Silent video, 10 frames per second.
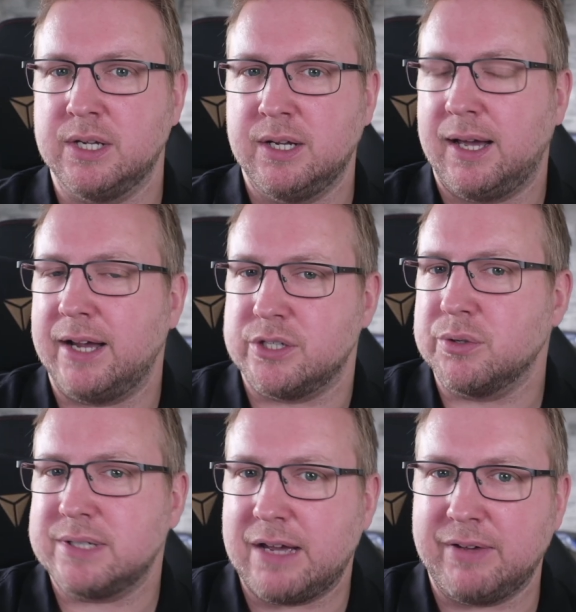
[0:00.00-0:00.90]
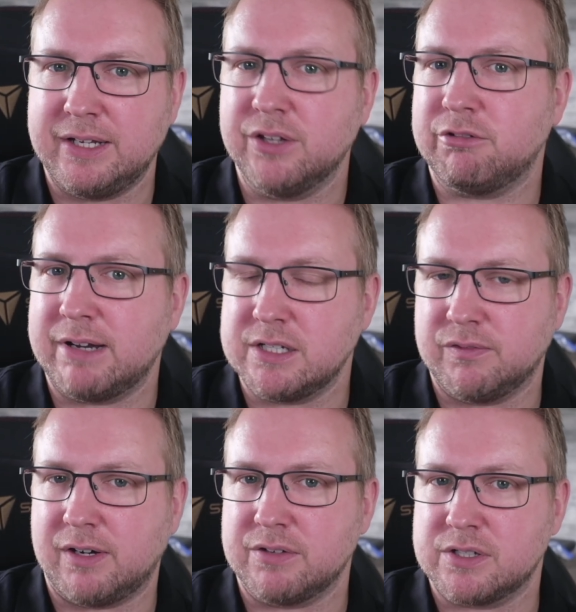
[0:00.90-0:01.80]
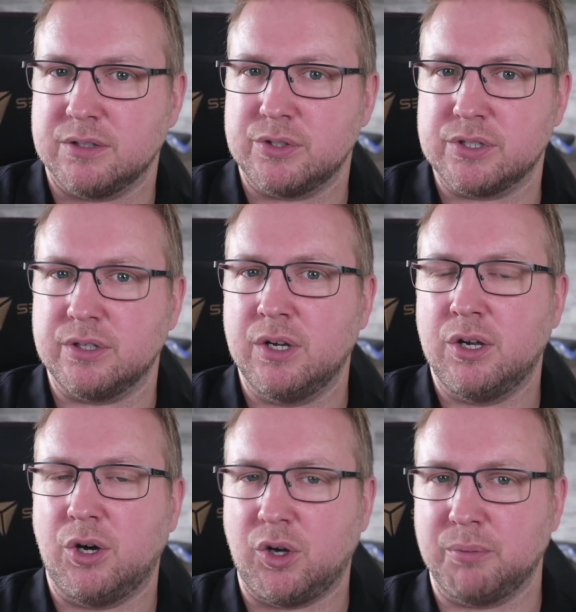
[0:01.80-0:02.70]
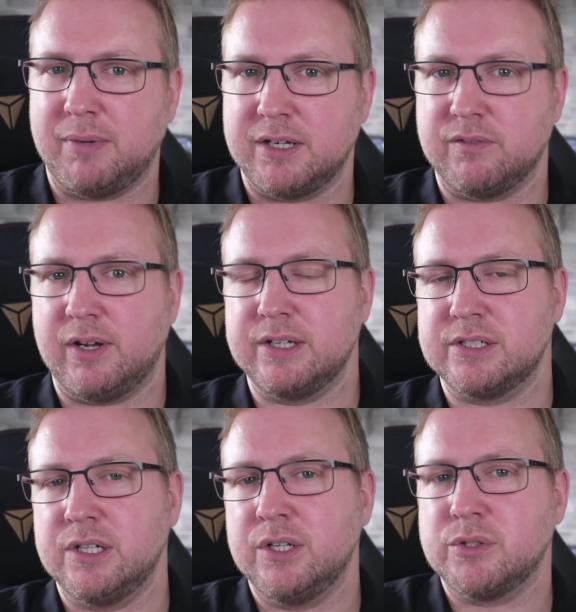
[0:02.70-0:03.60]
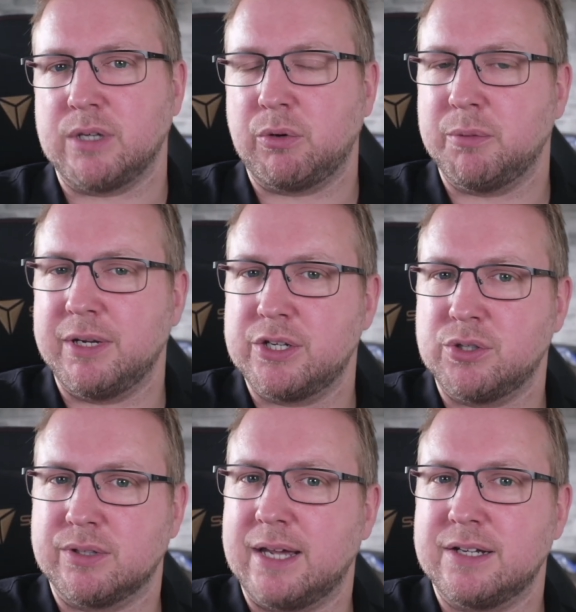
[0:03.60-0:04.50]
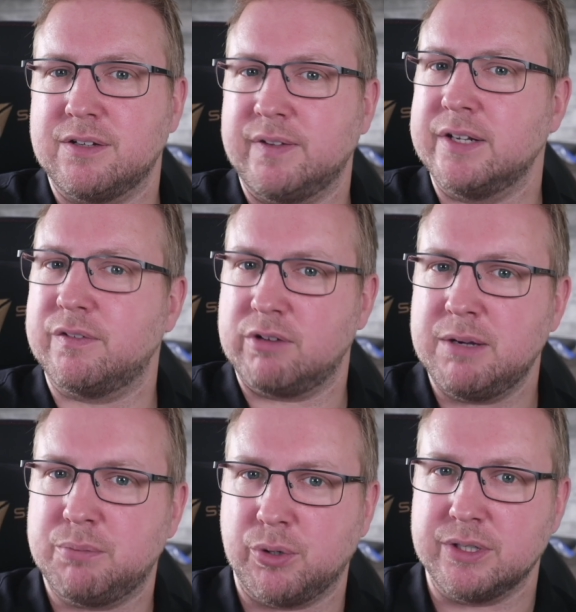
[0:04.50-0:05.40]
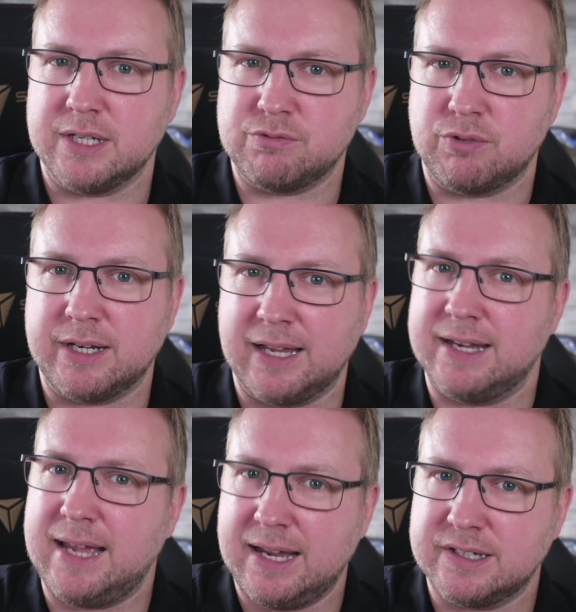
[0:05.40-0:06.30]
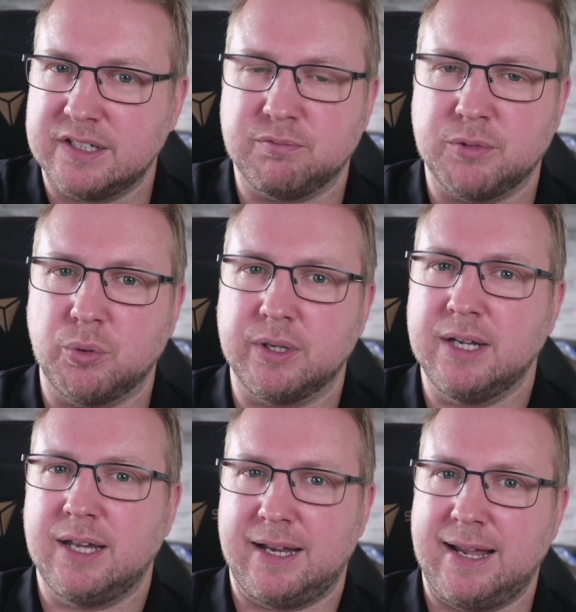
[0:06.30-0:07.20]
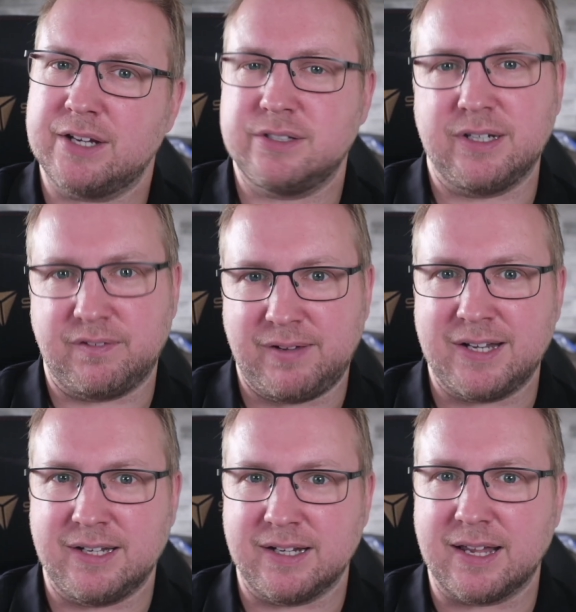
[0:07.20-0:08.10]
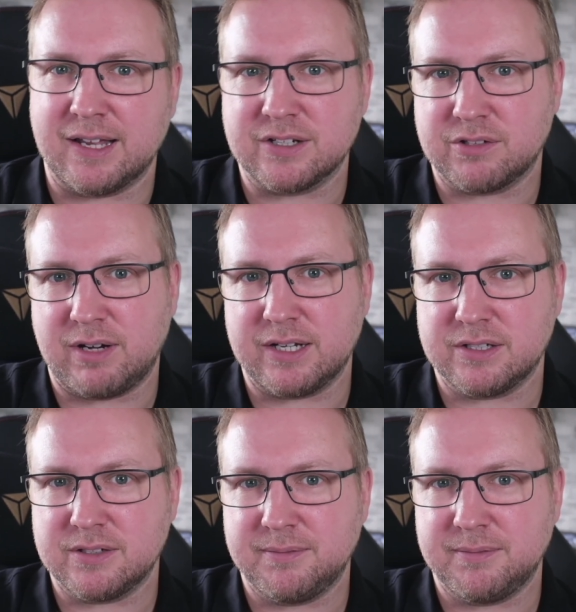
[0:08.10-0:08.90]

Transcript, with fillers: I don't have any other antivirus solution on my device. So I want to make sure that Defender for Endpoint is running in active mode and actually defending against threats.